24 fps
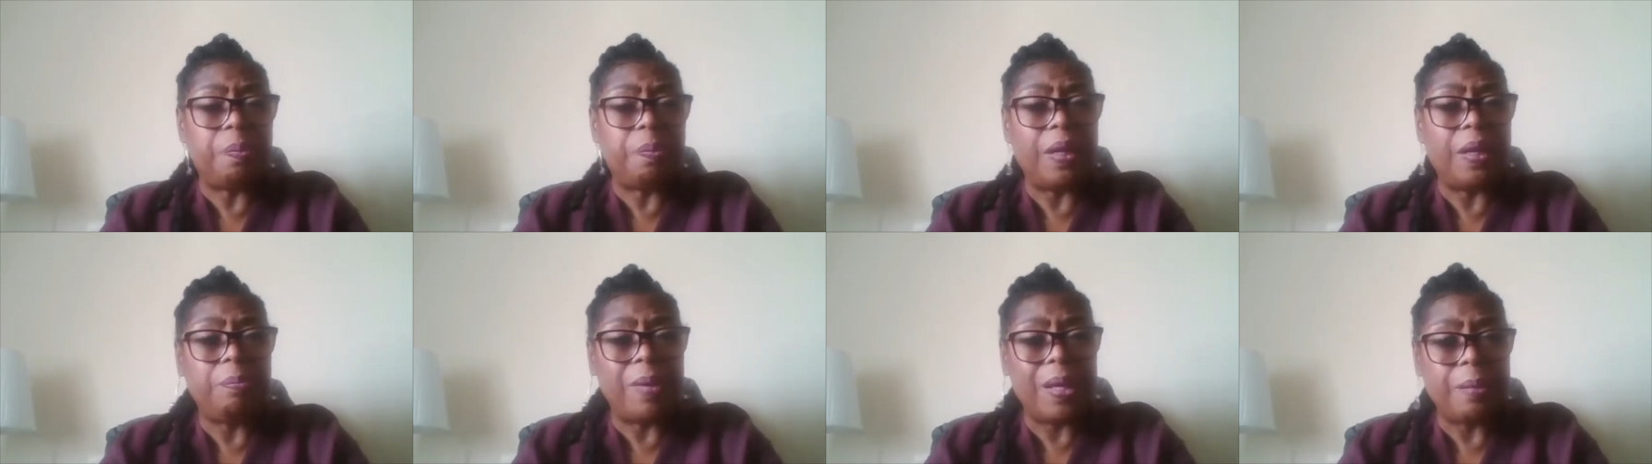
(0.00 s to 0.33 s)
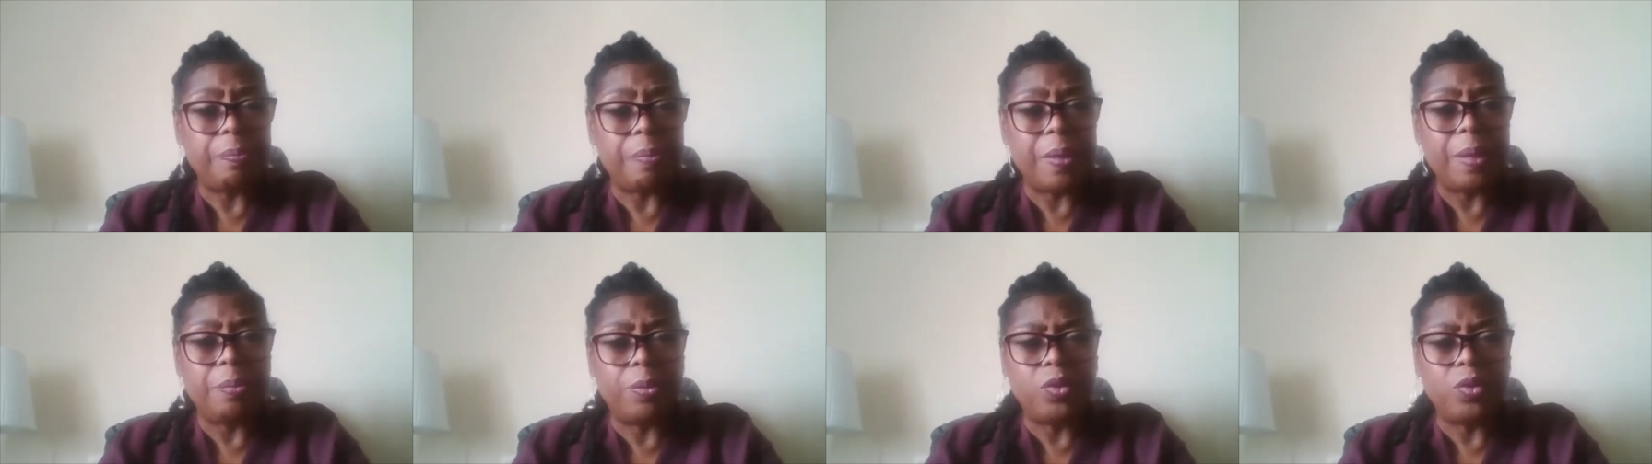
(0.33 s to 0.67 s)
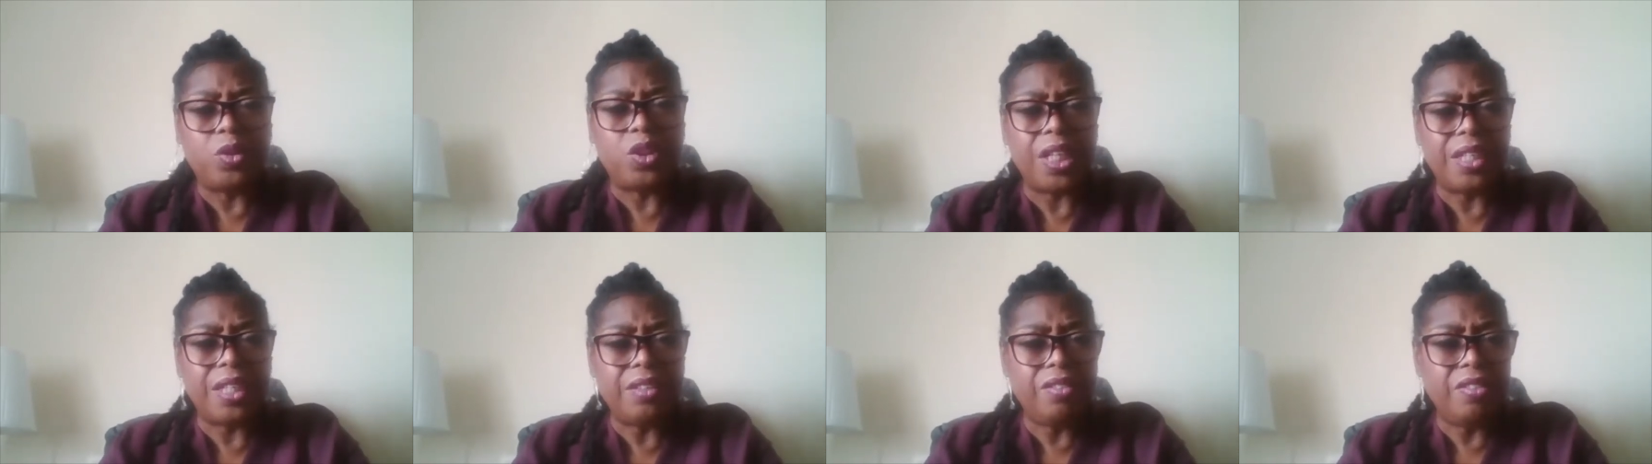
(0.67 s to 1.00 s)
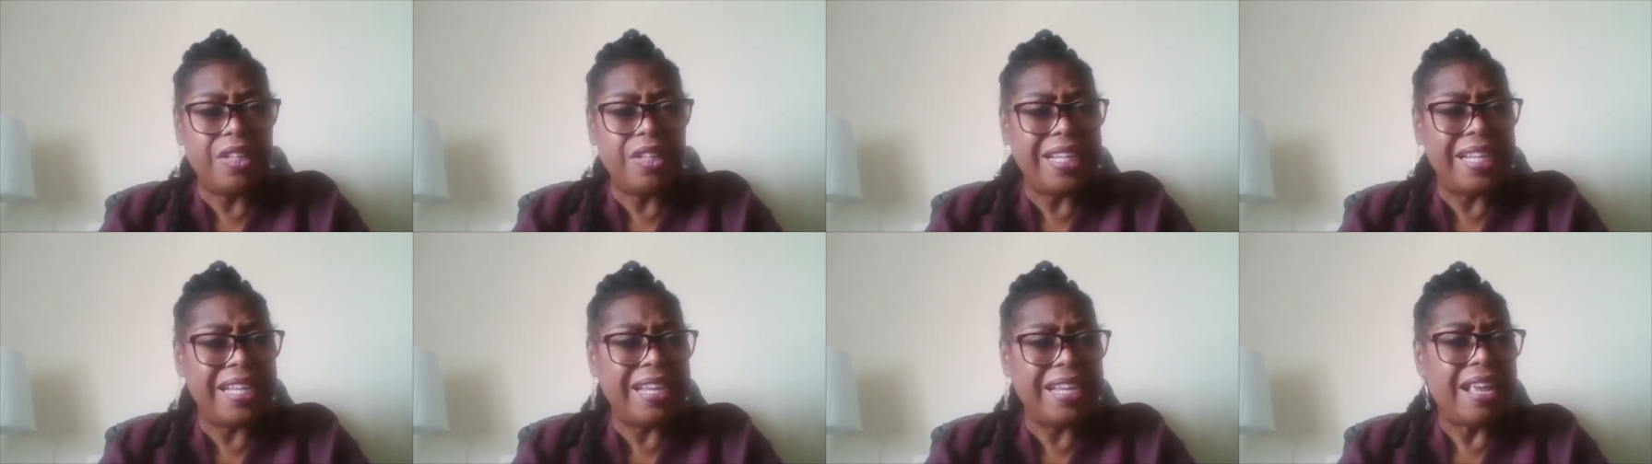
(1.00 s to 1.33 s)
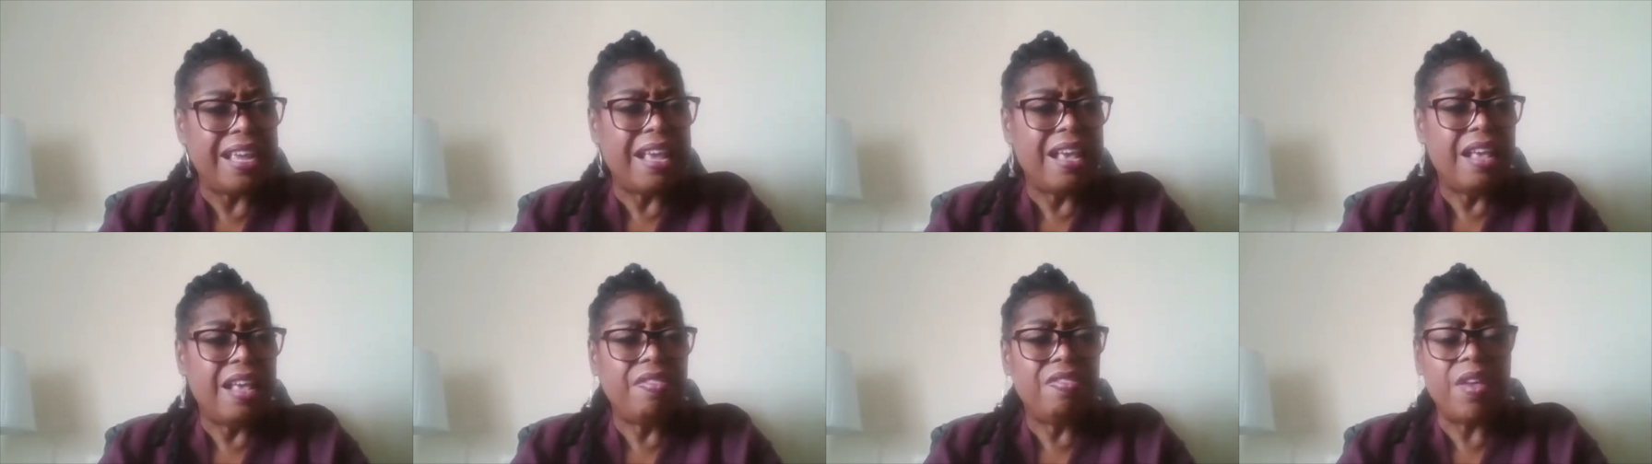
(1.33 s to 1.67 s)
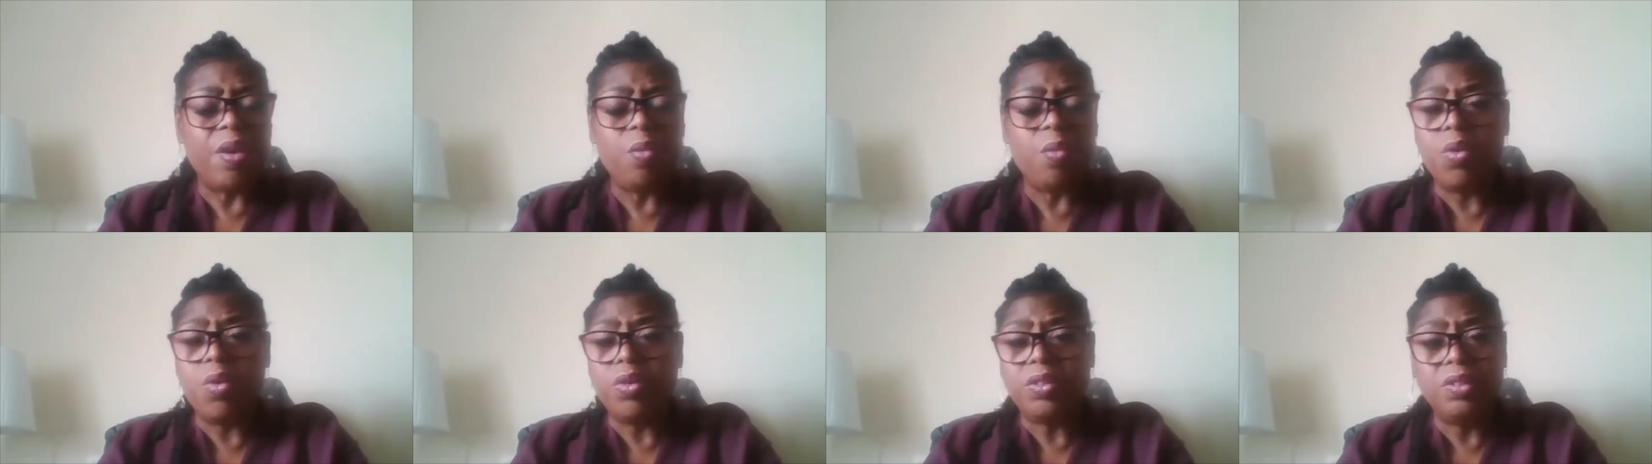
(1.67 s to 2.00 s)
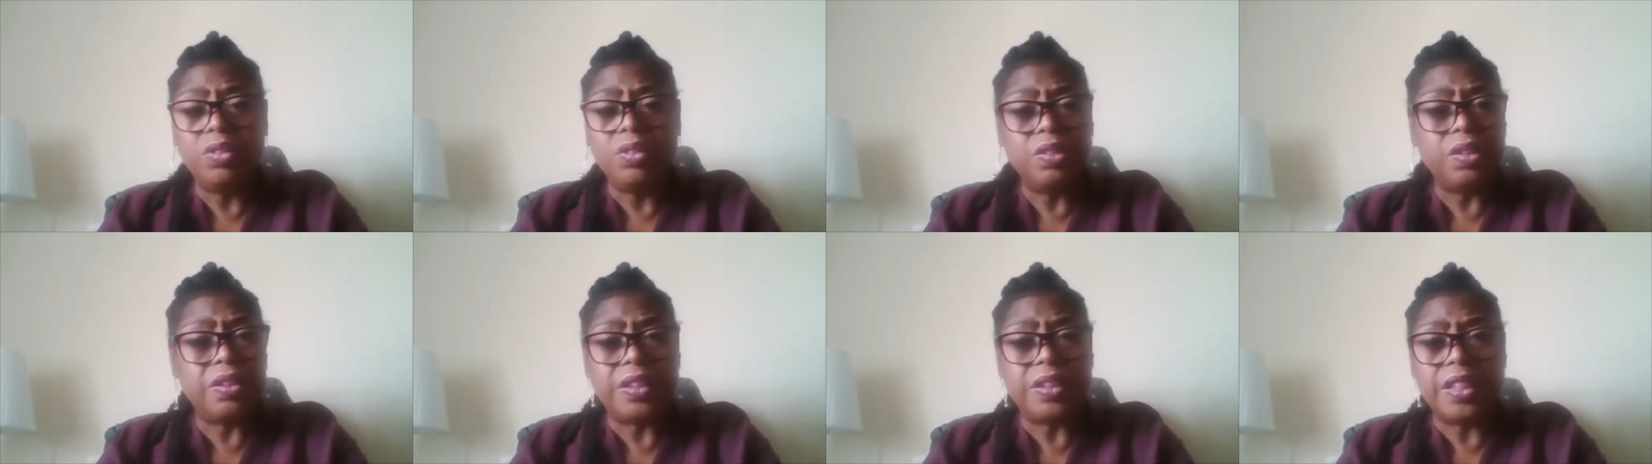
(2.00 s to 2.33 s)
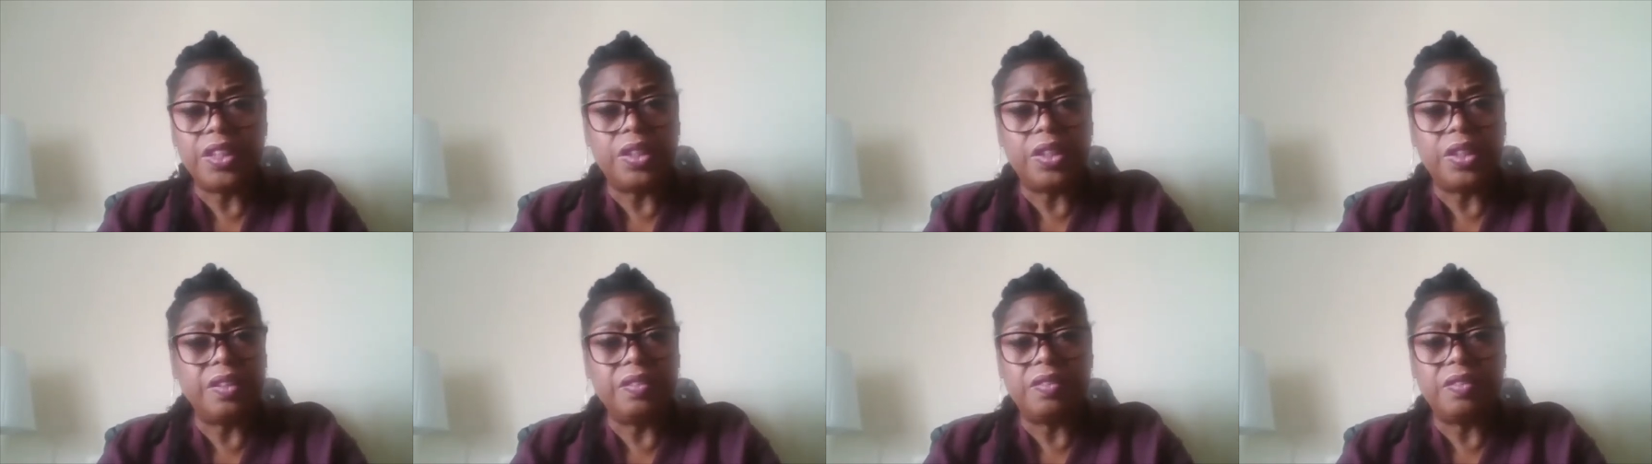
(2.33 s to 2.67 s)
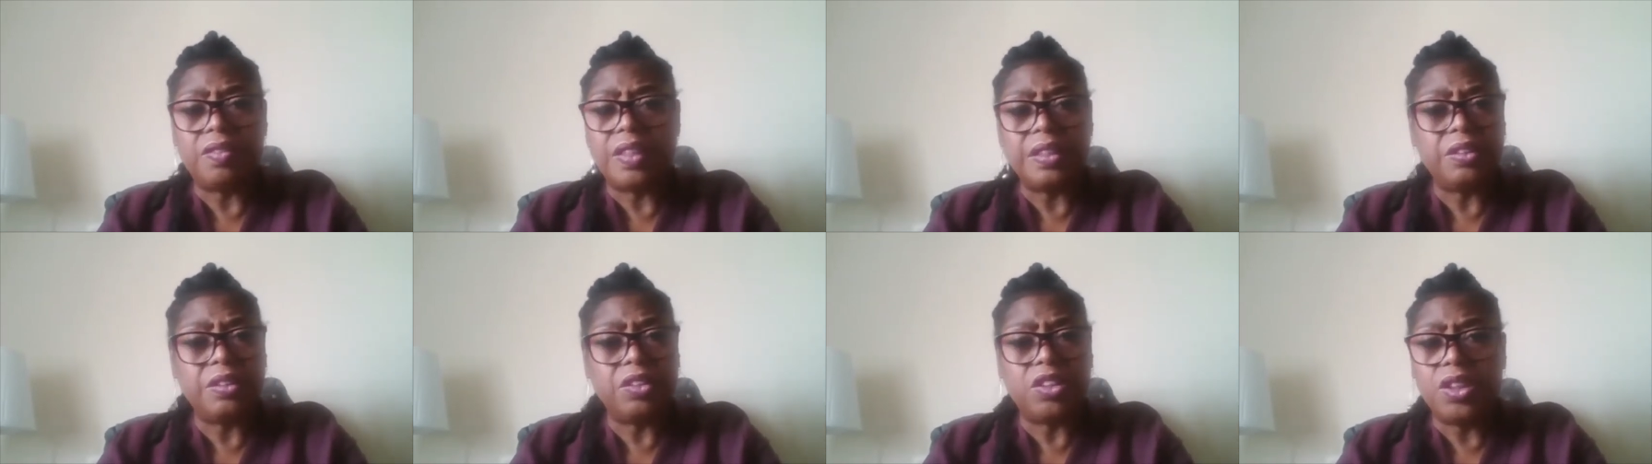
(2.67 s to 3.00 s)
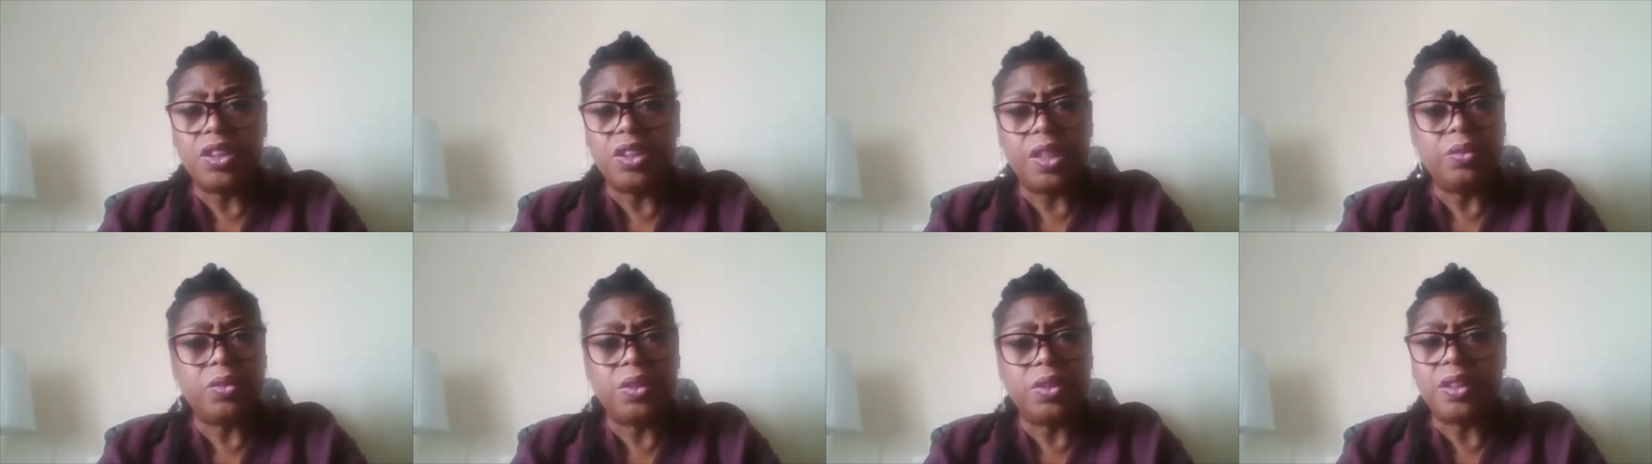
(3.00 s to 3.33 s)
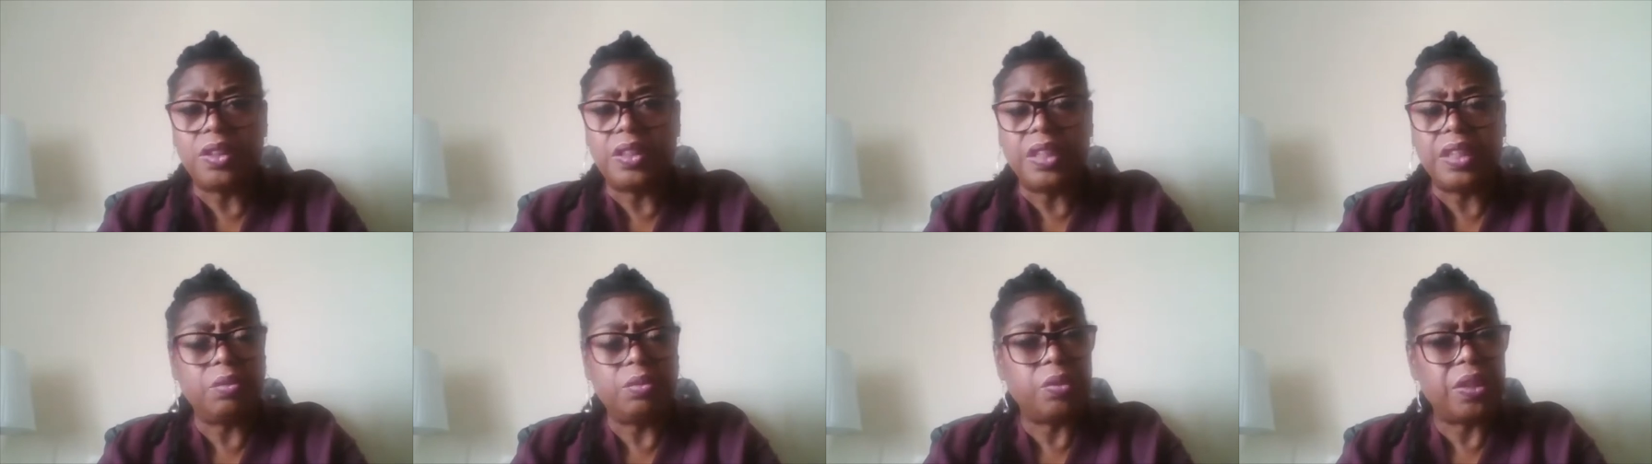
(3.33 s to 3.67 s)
black people generally that wouldn't that, that you know did,